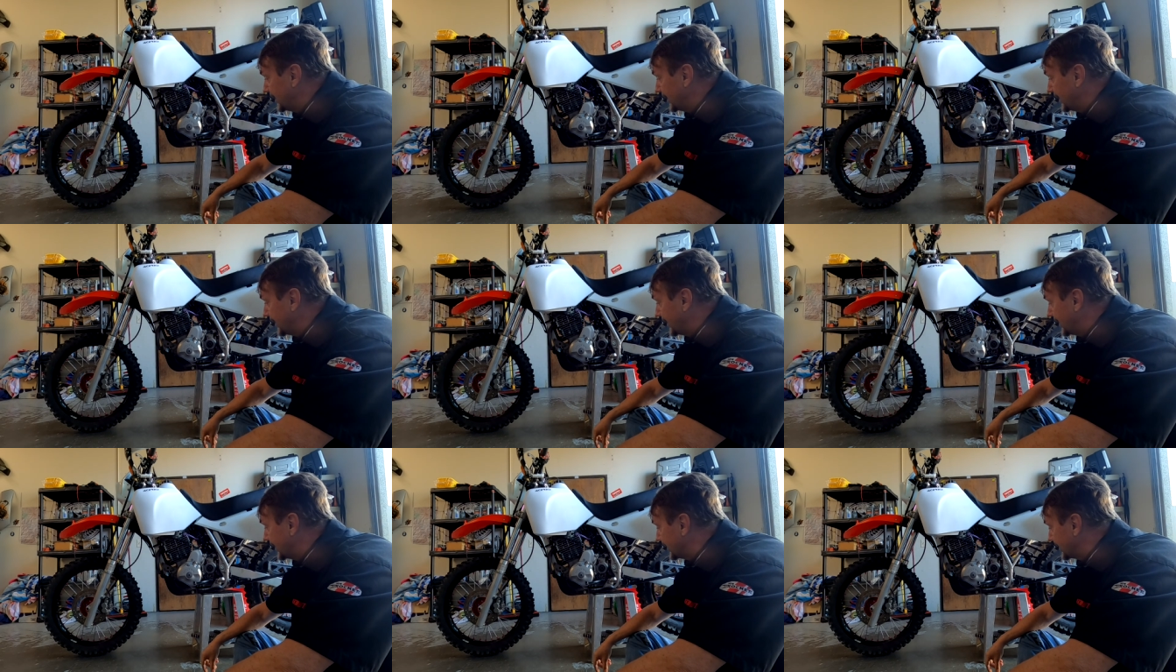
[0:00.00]

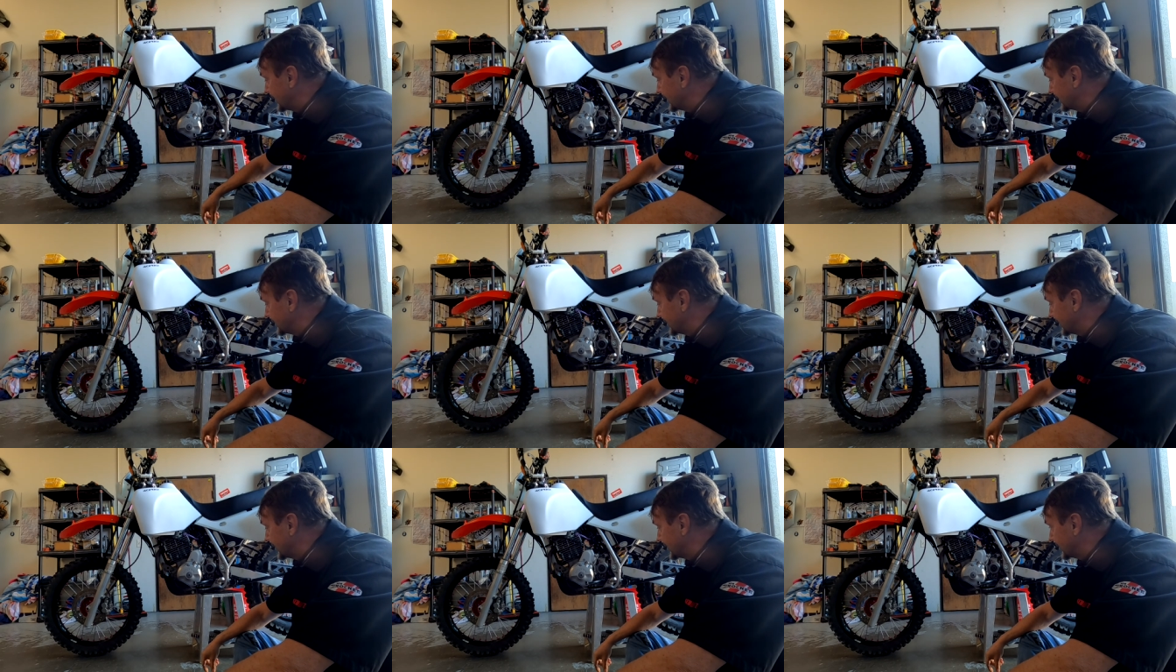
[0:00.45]

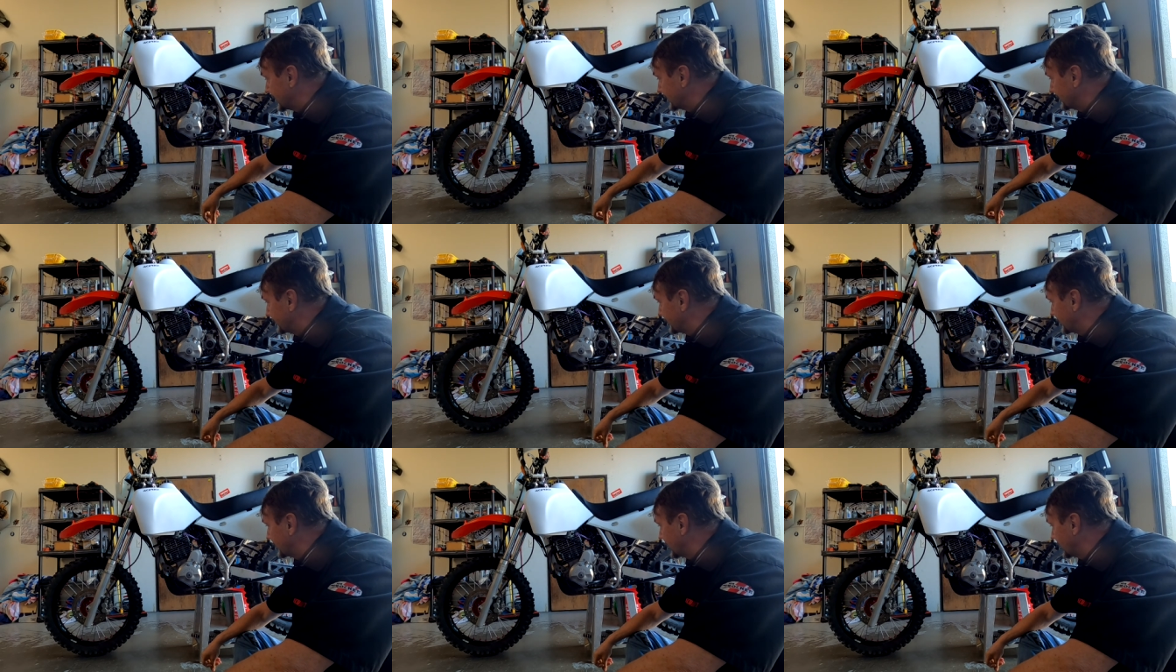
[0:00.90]

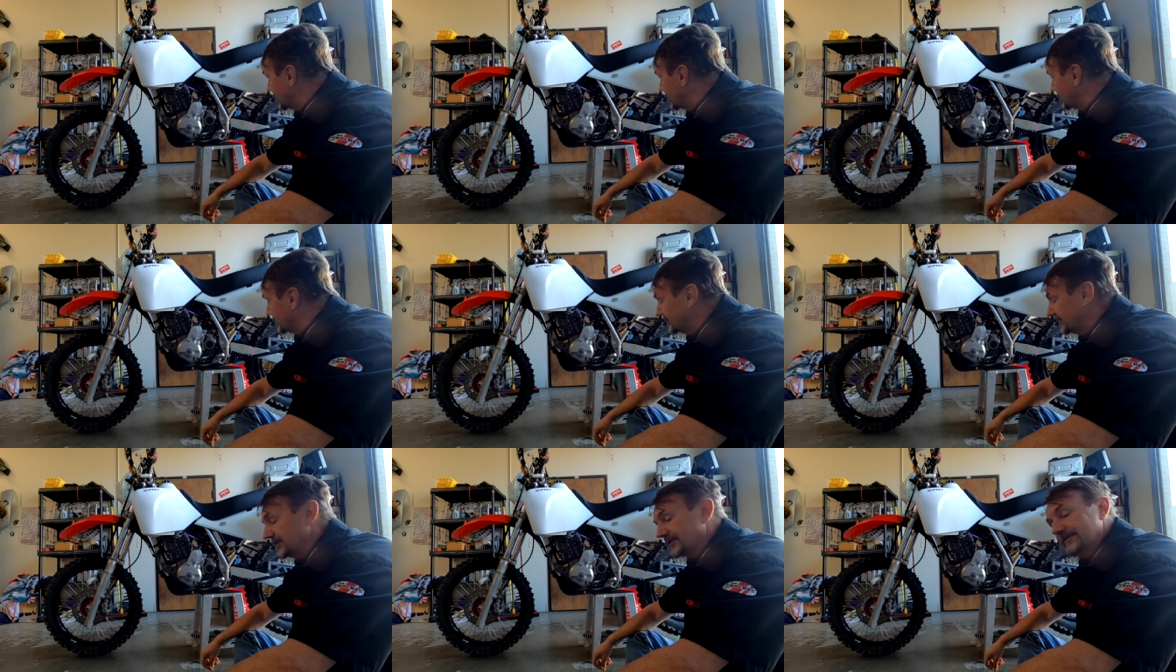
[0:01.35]

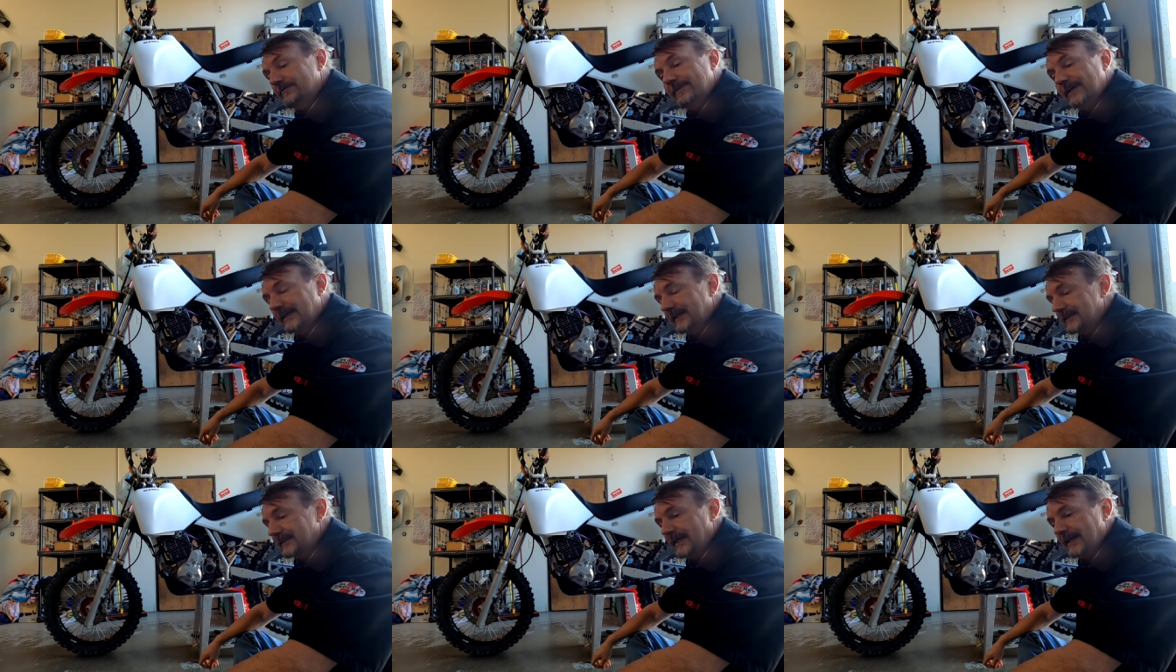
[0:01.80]
And just
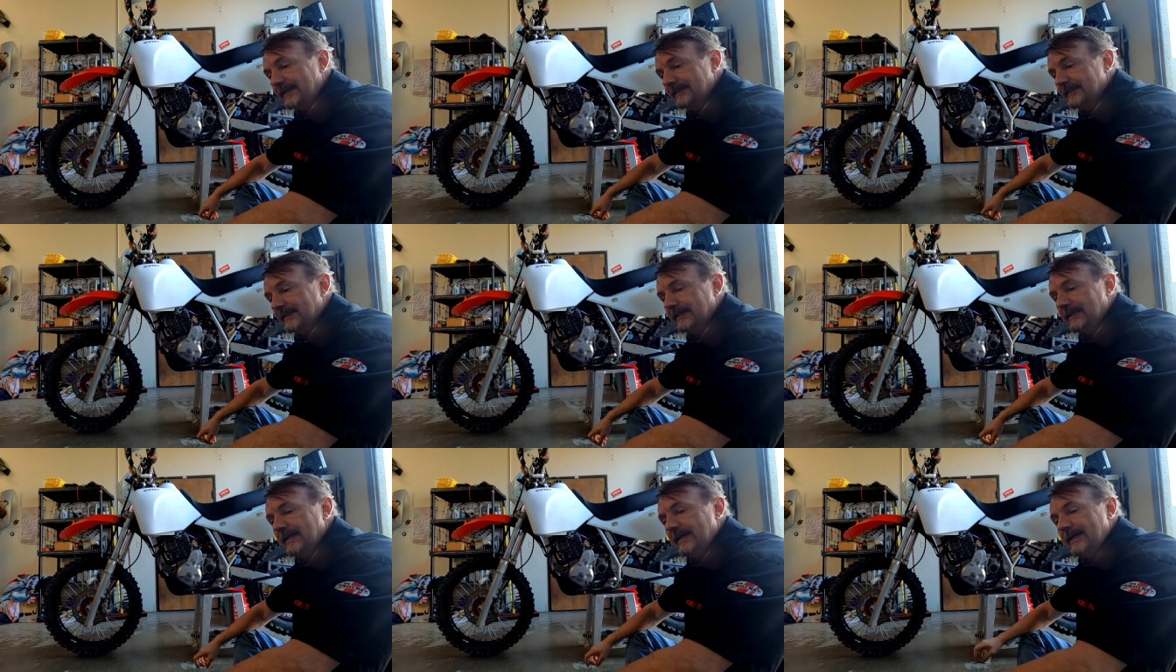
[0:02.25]

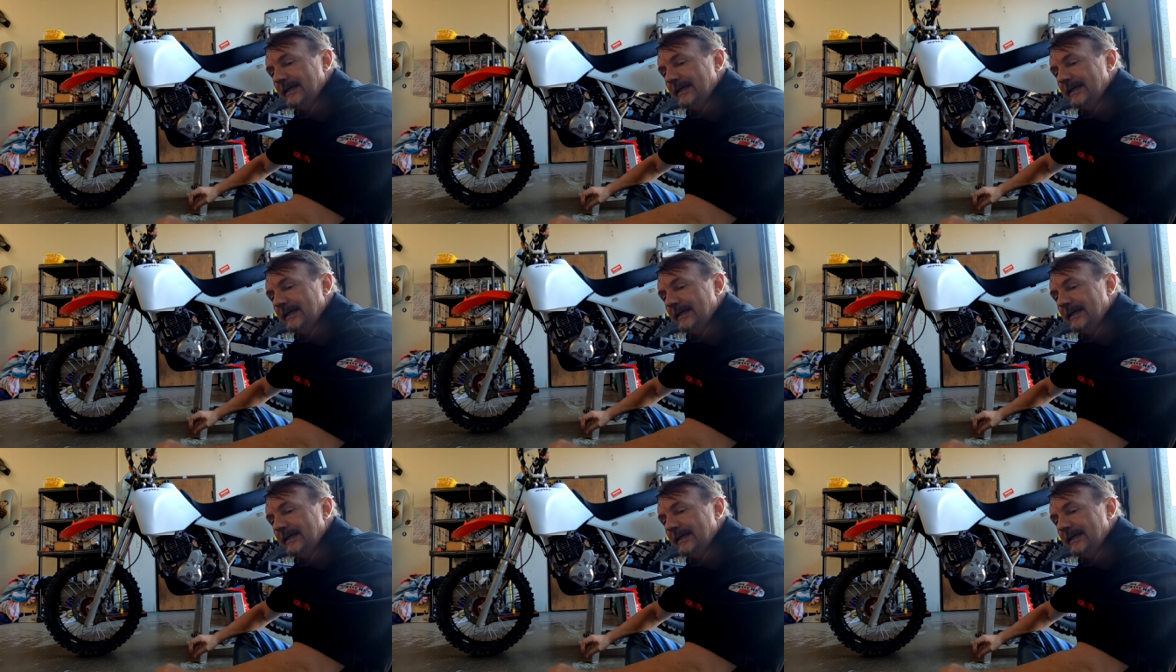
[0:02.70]
fantastic.